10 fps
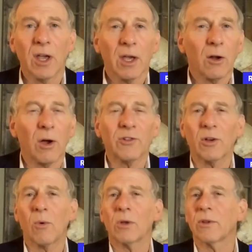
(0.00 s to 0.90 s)
It also
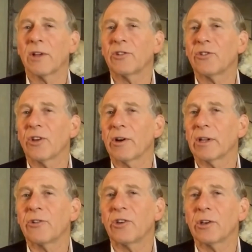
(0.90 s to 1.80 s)
won't necessarily
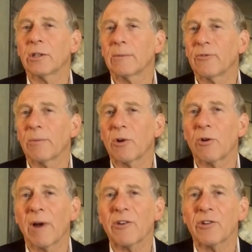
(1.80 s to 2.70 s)
shield him from
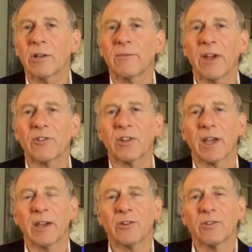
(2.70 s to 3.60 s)
congressional
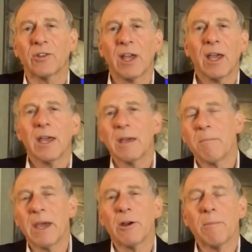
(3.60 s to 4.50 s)
investigations. It
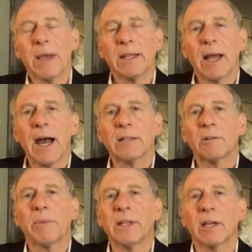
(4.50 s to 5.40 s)
may or may not,
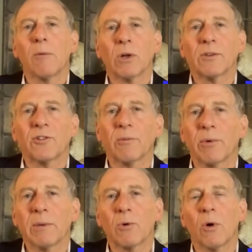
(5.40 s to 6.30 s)
depending on what the
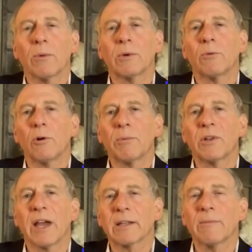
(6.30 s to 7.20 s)
Supreme Court would rule,
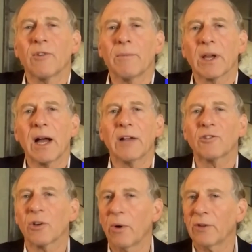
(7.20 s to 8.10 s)
protect him from the
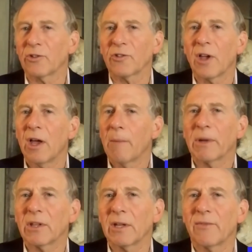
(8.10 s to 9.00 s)
consequences.
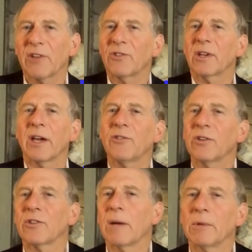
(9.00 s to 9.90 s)
But the
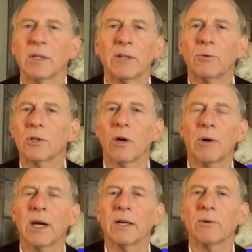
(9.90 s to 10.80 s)
investigations, I believe, will go
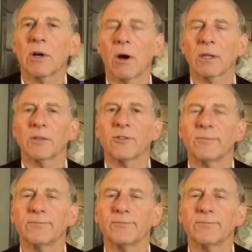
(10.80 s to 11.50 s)
ahead regardless.